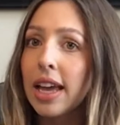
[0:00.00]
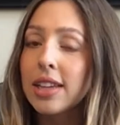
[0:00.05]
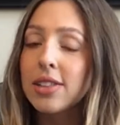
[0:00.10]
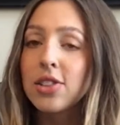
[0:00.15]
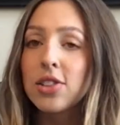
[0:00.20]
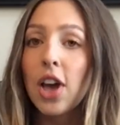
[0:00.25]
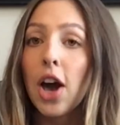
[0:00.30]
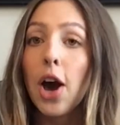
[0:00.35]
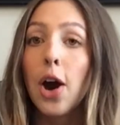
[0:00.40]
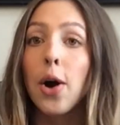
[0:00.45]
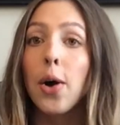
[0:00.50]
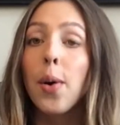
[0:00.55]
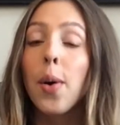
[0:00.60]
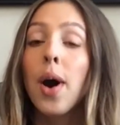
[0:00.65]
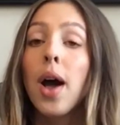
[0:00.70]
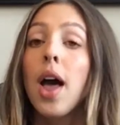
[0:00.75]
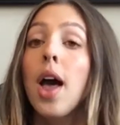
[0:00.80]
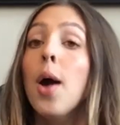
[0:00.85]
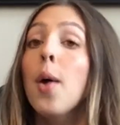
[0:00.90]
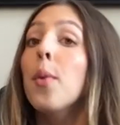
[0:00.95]
So
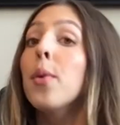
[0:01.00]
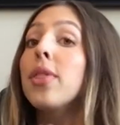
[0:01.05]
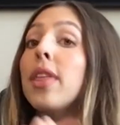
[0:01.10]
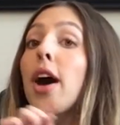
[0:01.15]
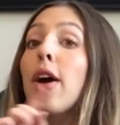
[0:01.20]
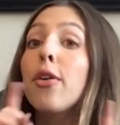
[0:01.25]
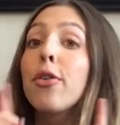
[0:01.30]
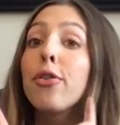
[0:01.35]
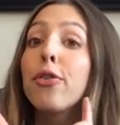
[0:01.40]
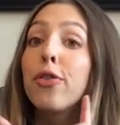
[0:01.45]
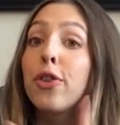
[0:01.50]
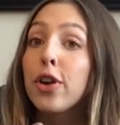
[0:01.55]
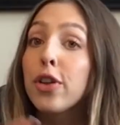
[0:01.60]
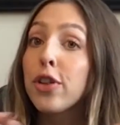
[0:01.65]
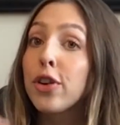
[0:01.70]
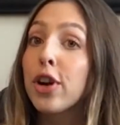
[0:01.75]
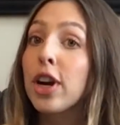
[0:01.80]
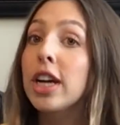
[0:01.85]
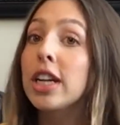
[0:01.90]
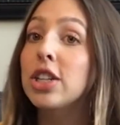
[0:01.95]
without further
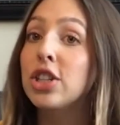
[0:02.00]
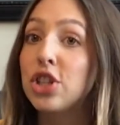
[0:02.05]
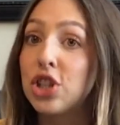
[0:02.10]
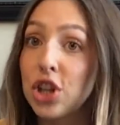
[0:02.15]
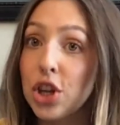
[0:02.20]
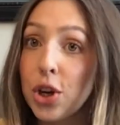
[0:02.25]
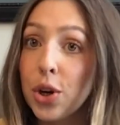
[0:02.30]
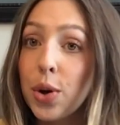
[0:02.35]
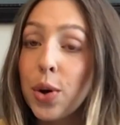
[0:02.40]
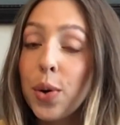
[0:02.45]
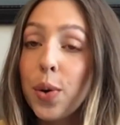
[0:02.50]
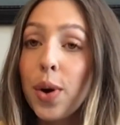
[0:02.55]
ado,